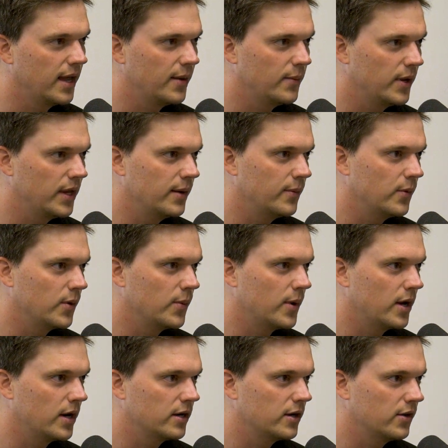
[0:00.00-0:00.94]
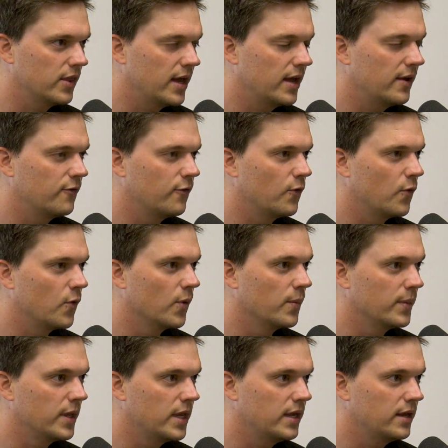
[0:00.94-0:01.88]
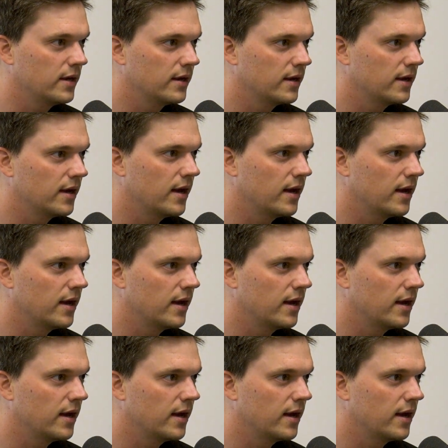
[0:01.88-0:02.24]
and be able to monitor that for me.